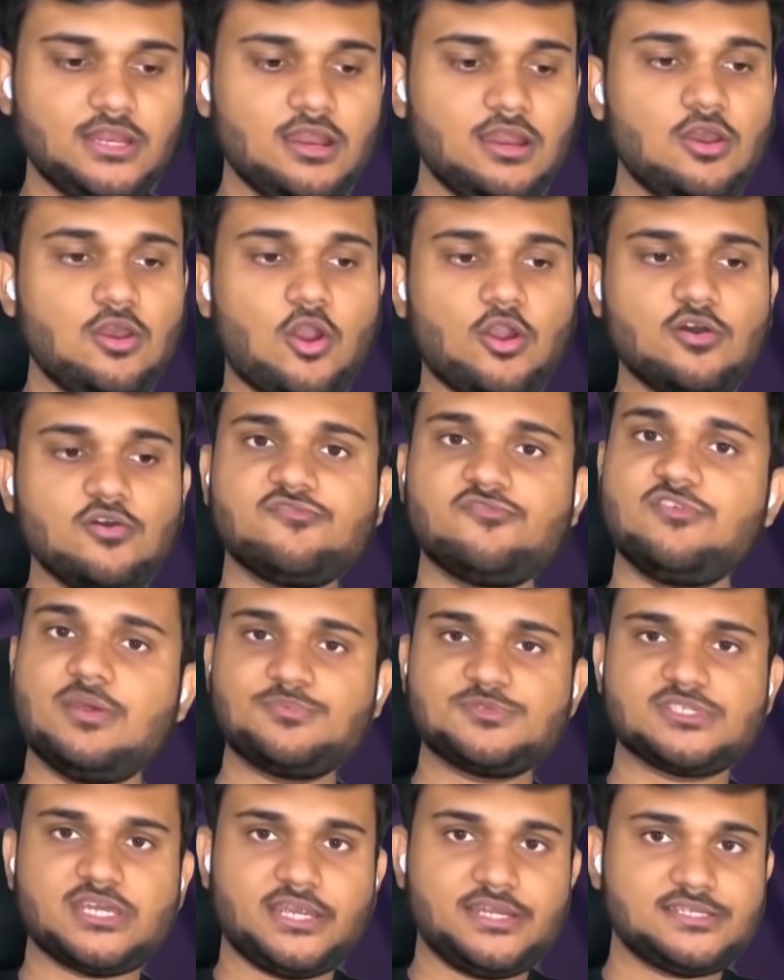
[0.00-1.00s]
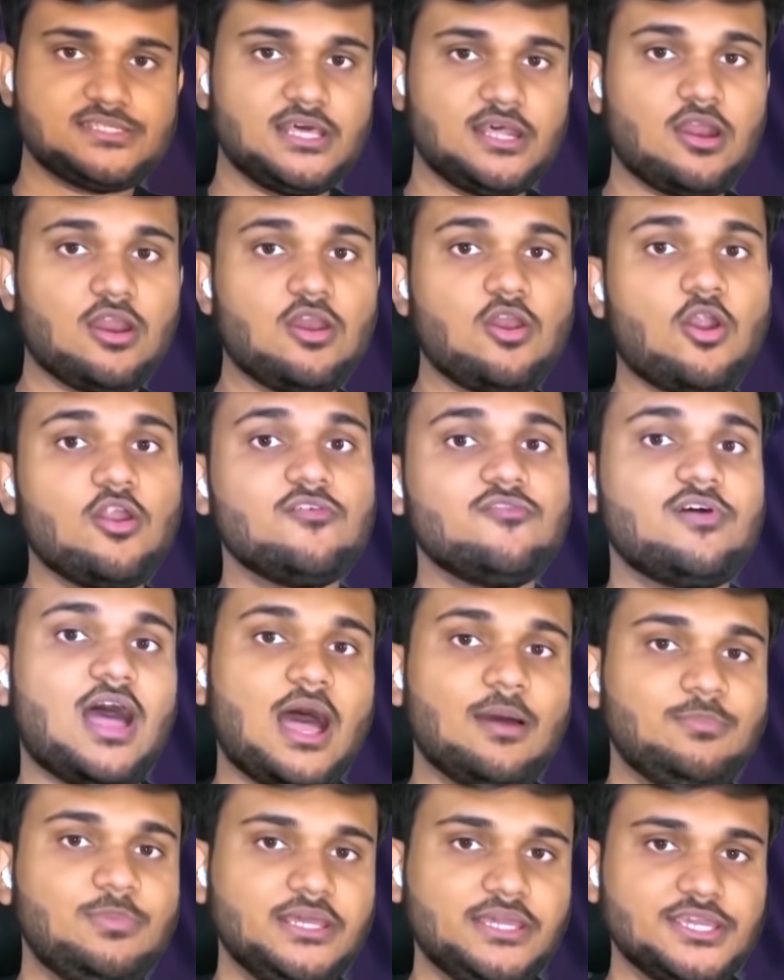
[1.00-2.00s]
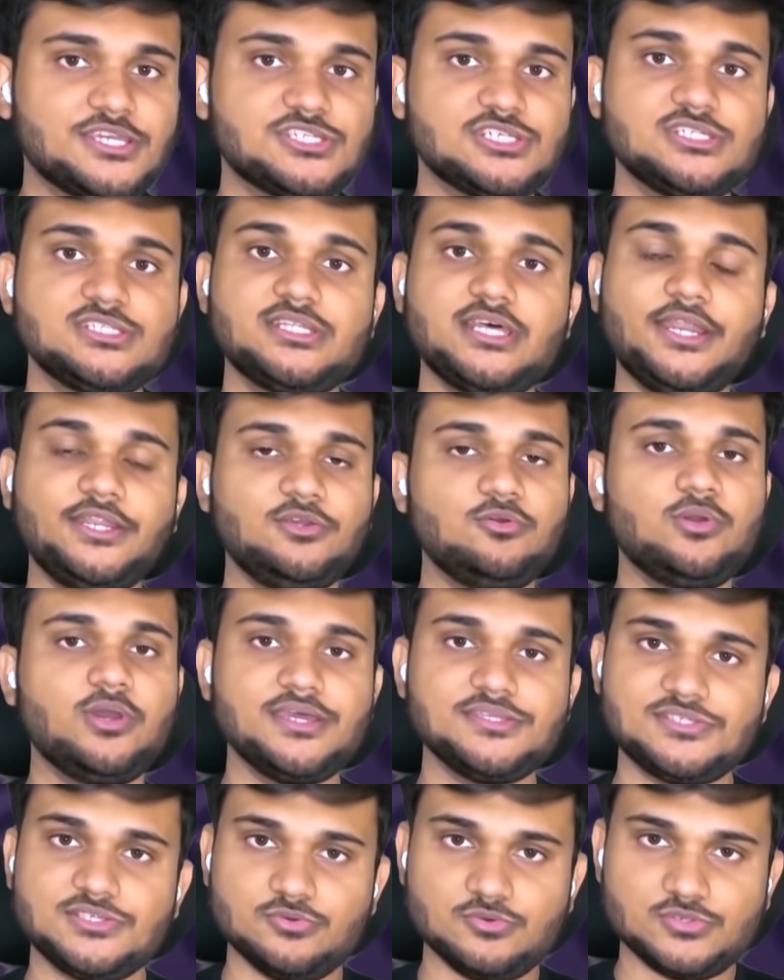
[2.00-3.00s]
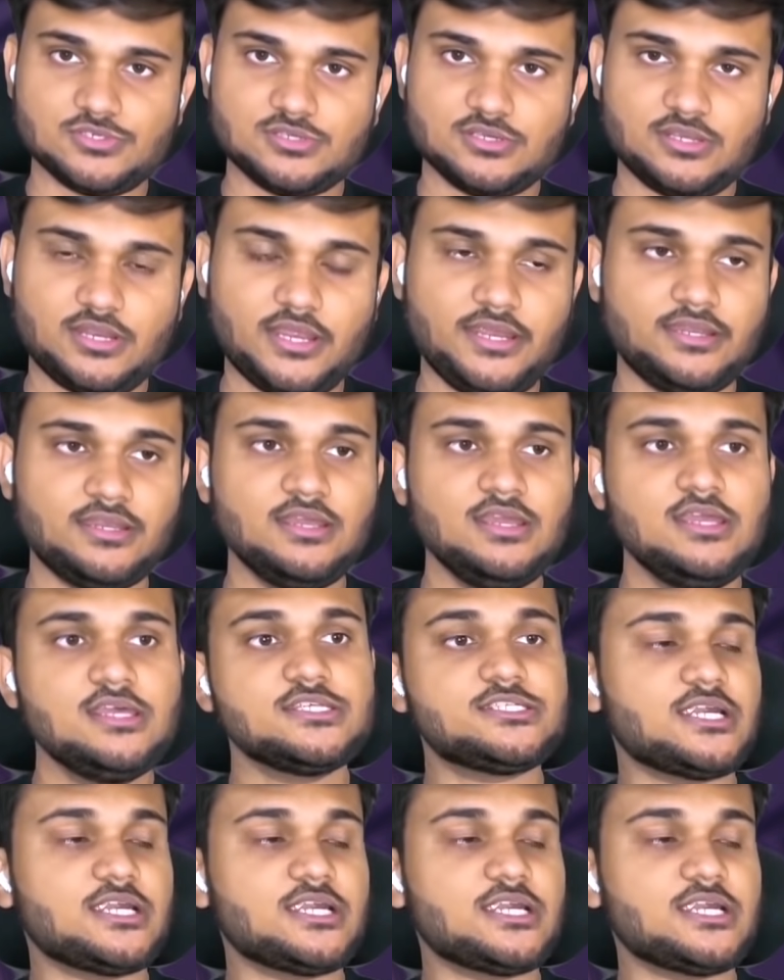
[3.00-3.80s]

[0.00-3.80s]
there are a lot of websites, there are a lot of applications that you guys use, right?